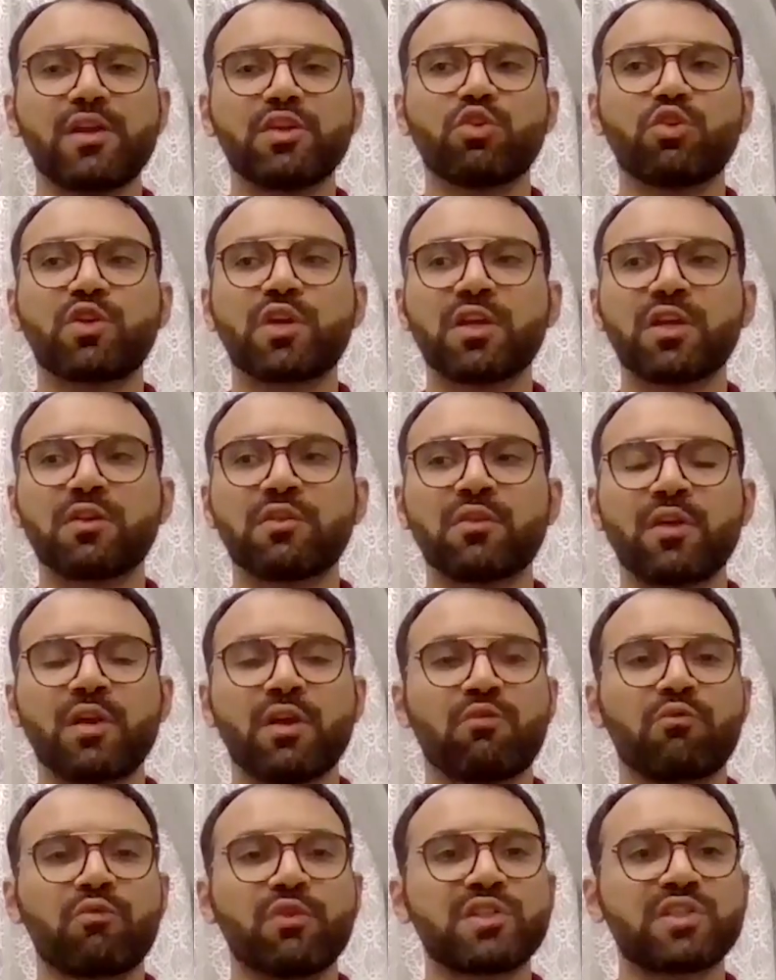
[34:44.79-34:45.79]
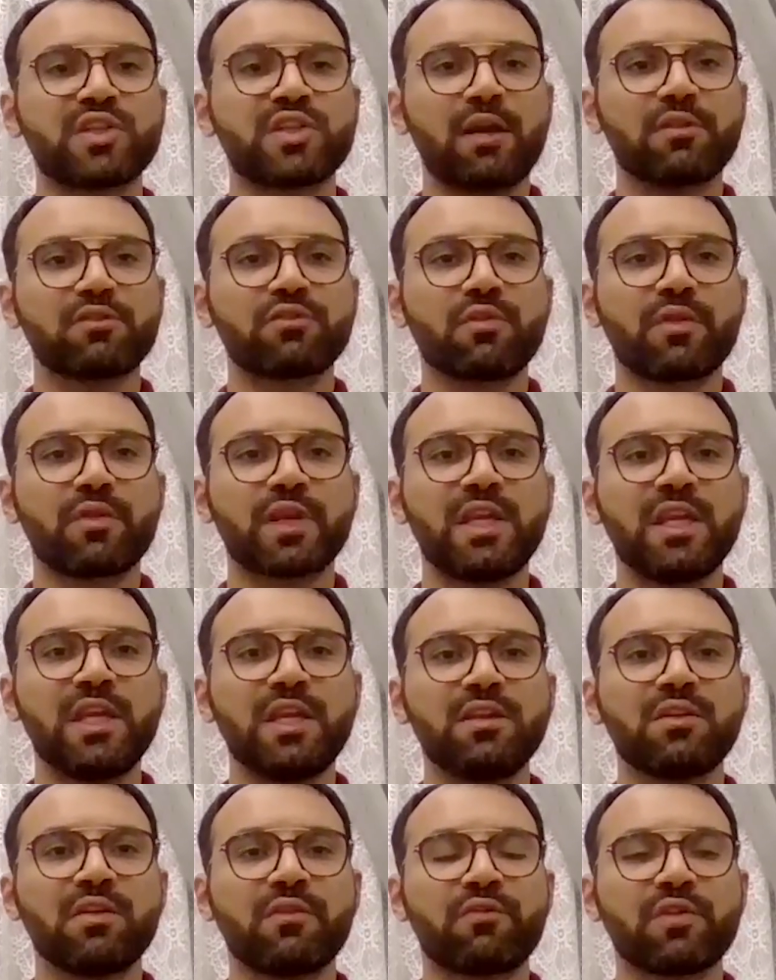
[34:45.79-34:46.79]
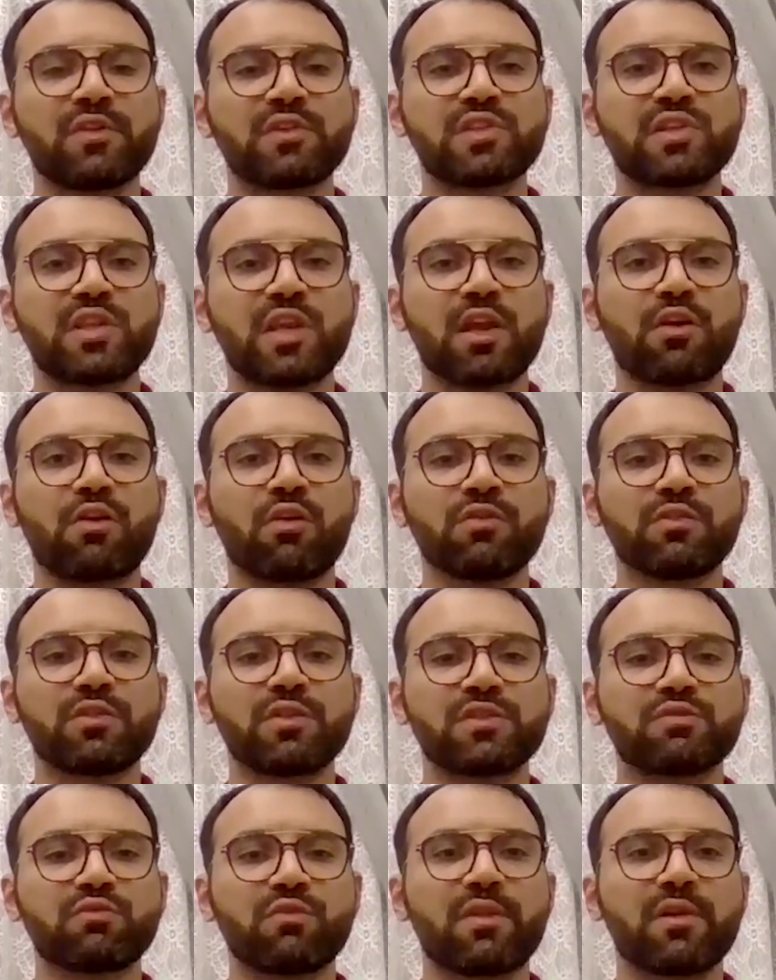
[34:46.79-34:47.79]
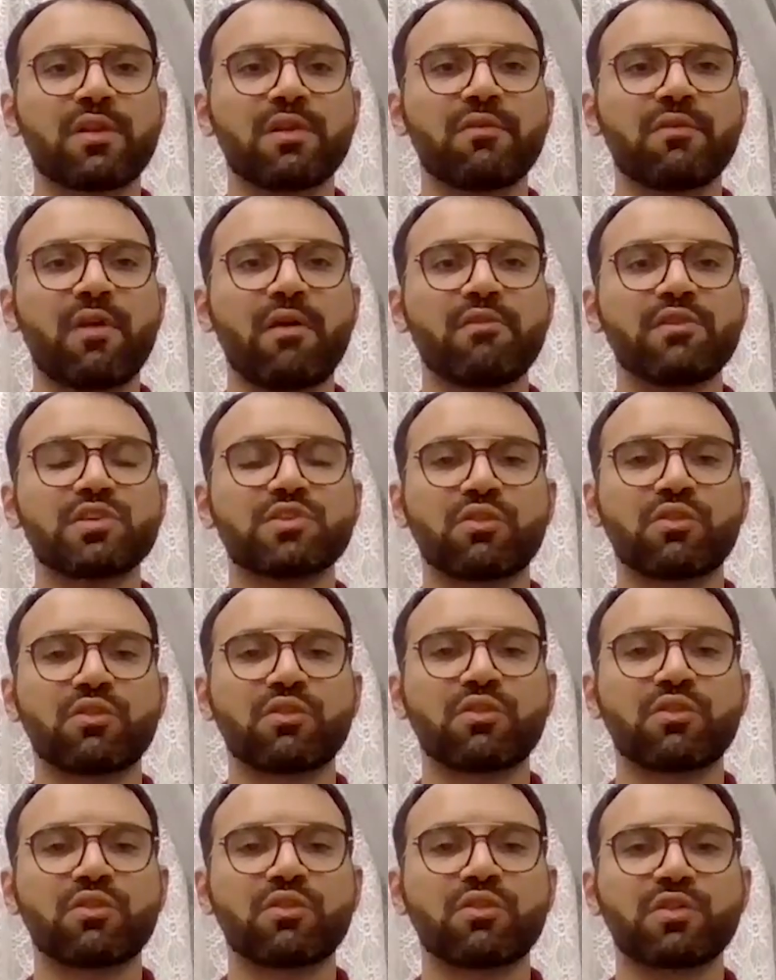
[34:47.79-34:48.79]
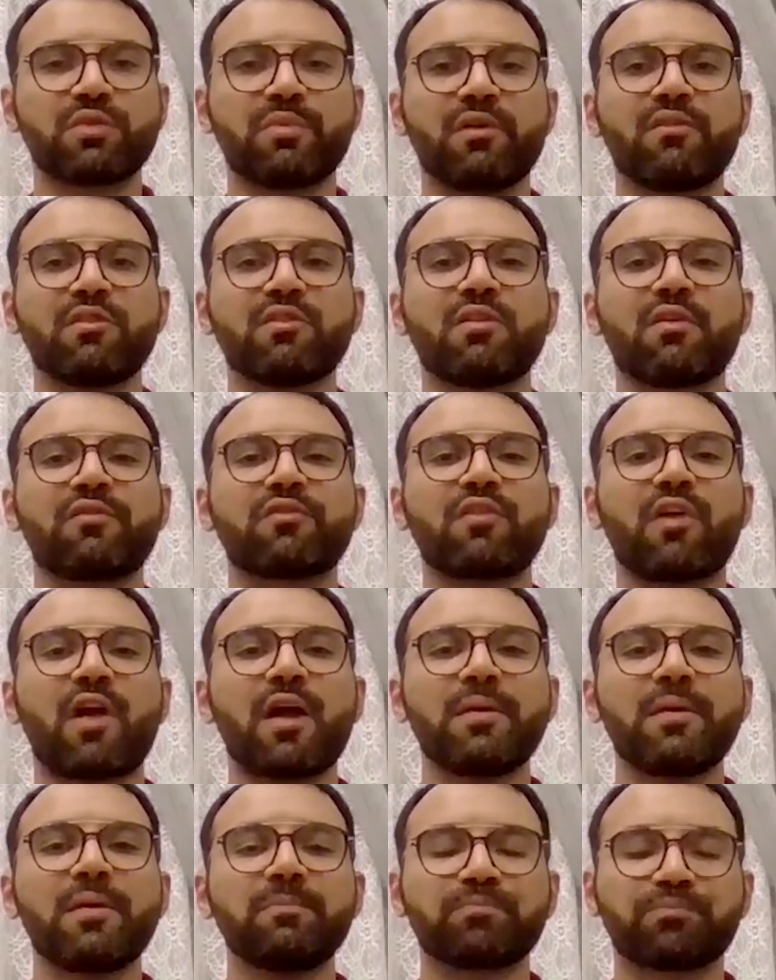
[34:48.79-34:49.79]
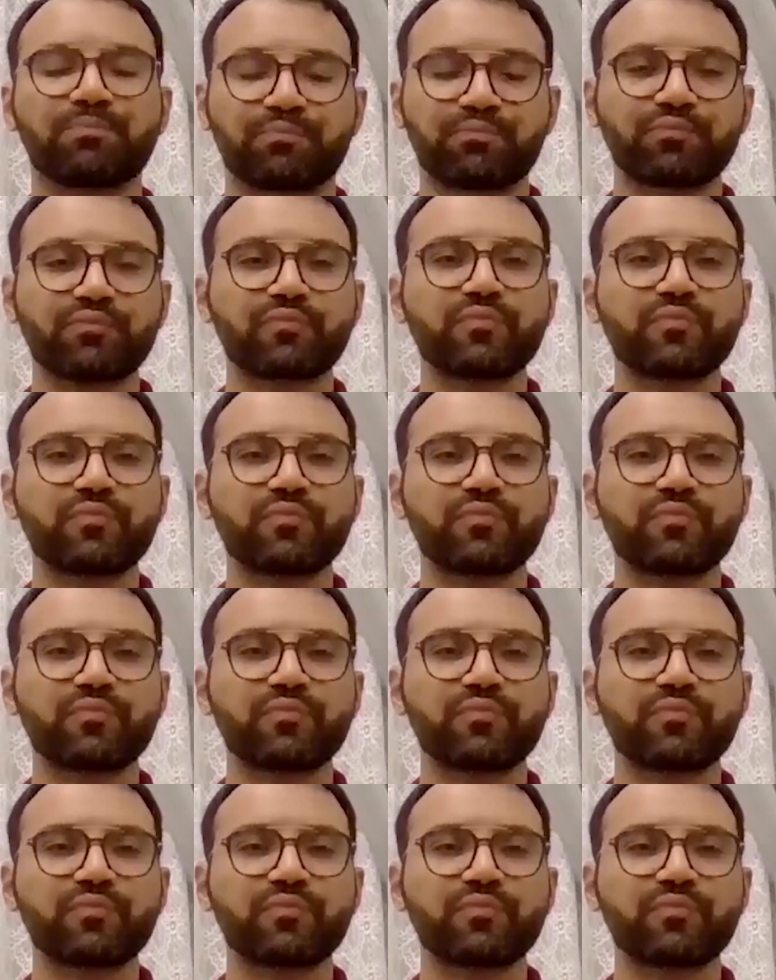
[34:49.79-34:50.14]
You can reach out to the key different stakeholders within a very short period of time.